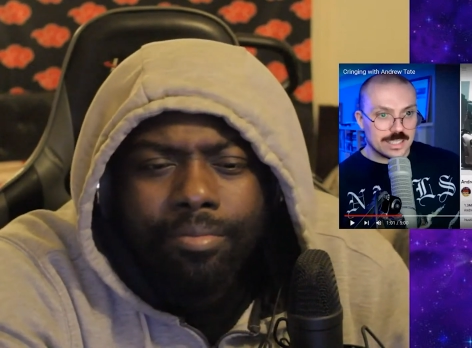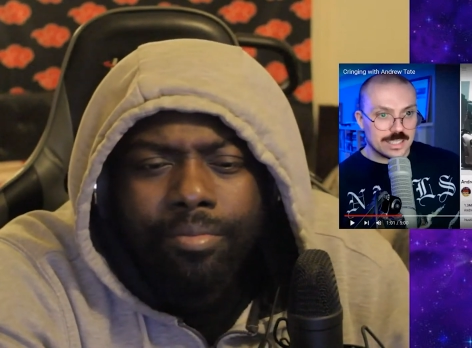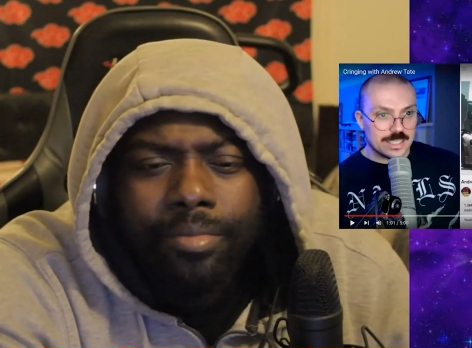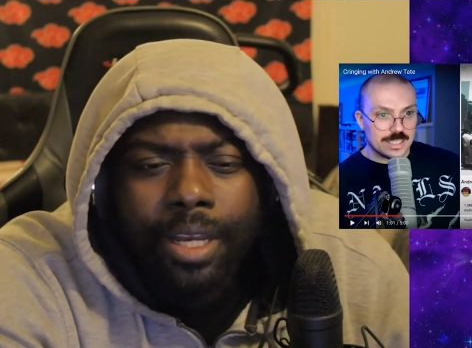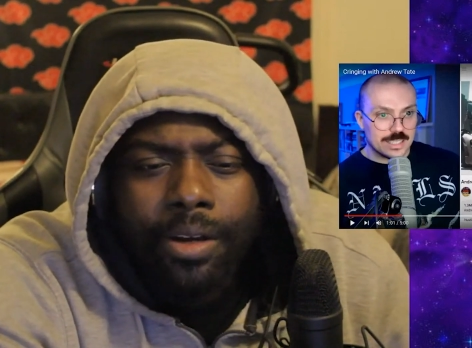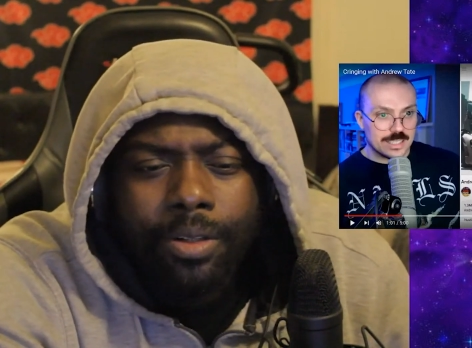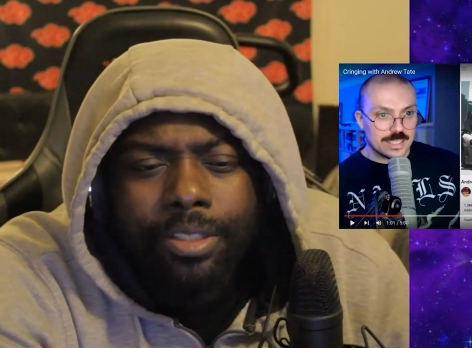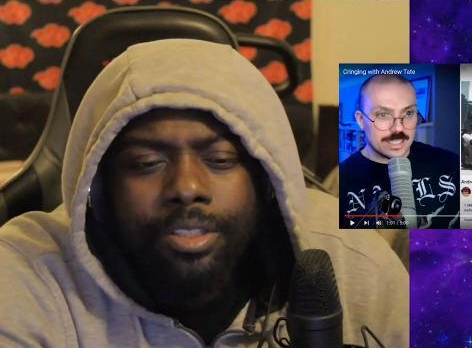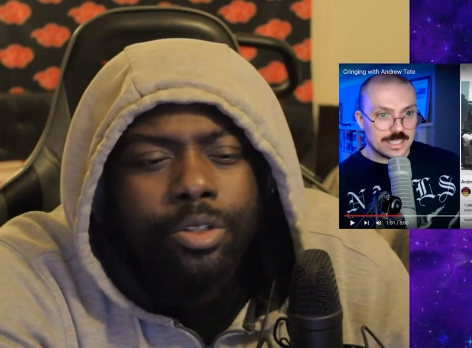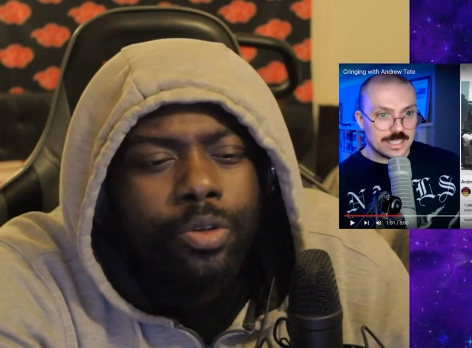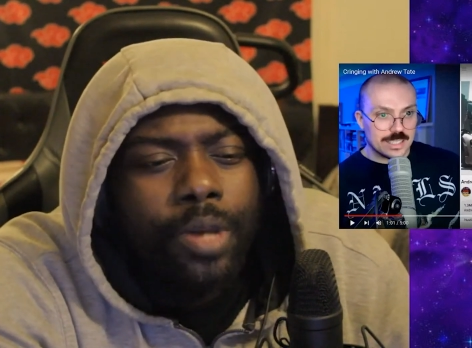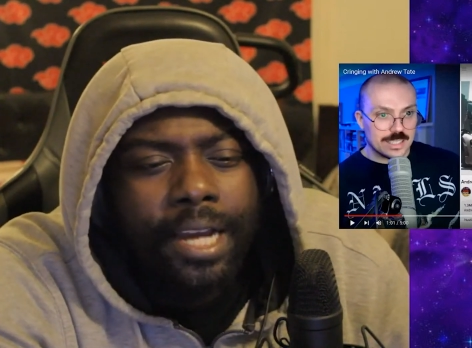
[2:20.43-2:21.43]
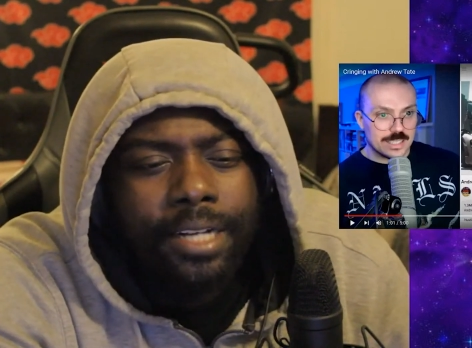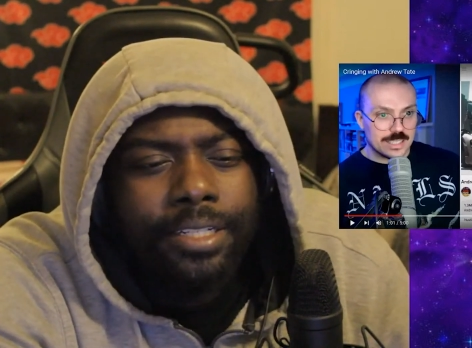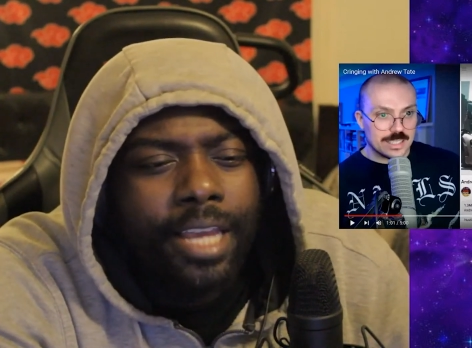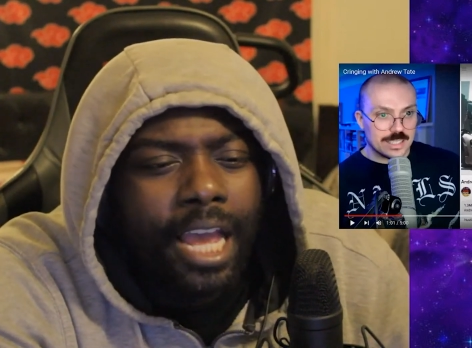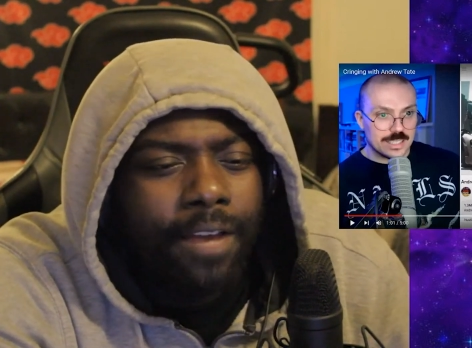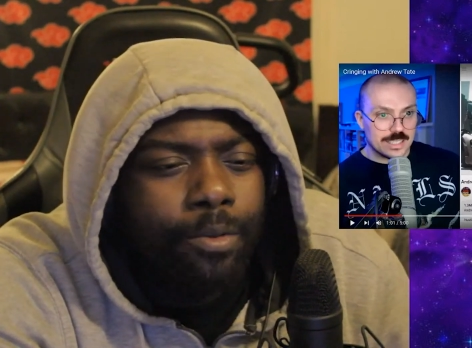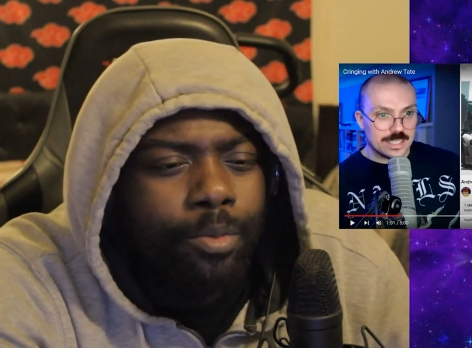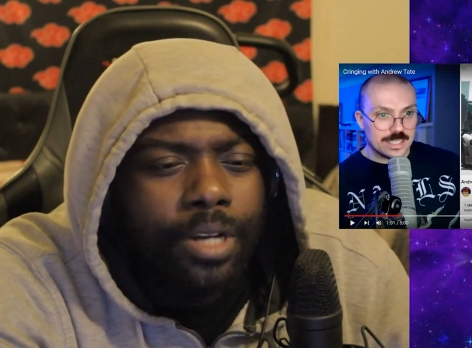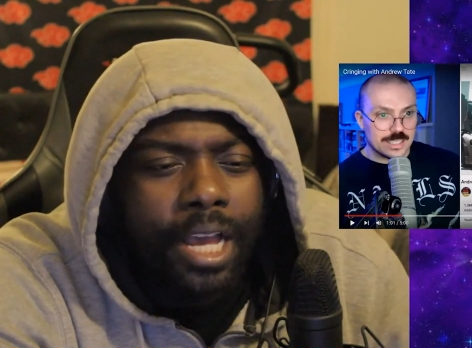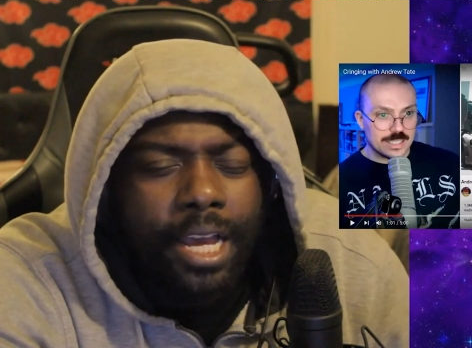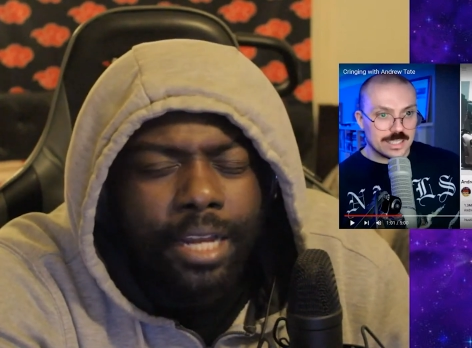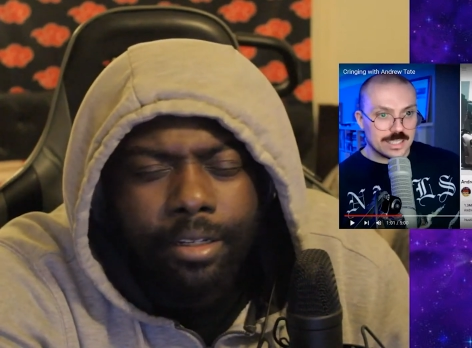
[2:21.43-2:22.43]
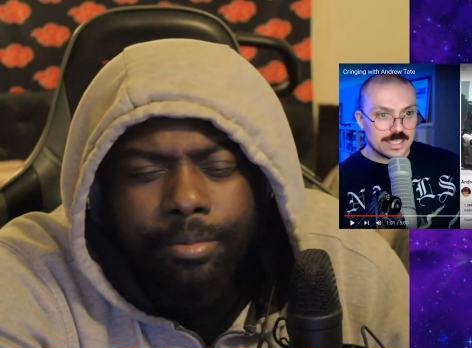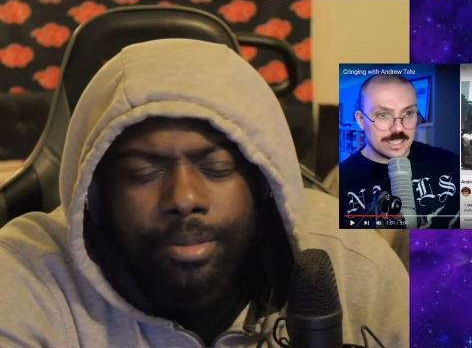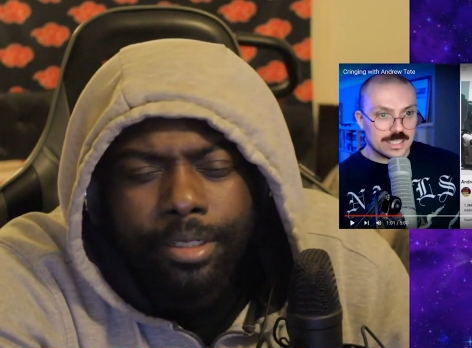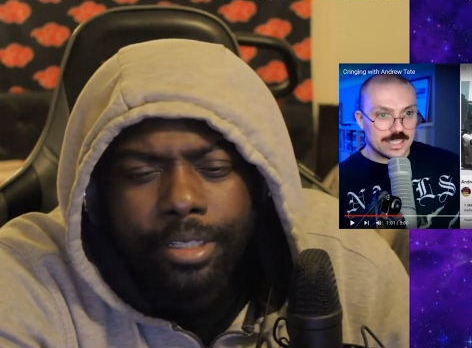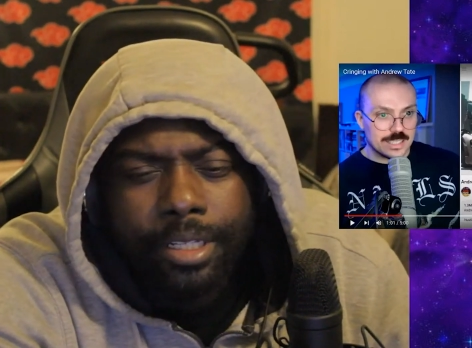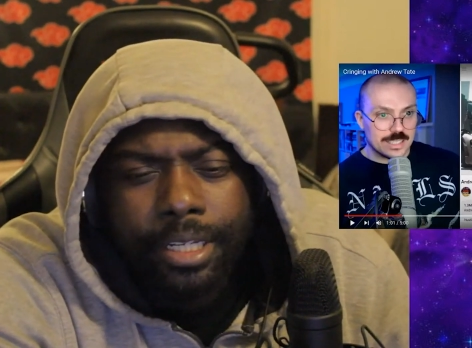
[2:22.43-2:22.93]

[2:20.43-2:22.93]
Speaker 1: Oh, do you actually have a Bugatti, bro?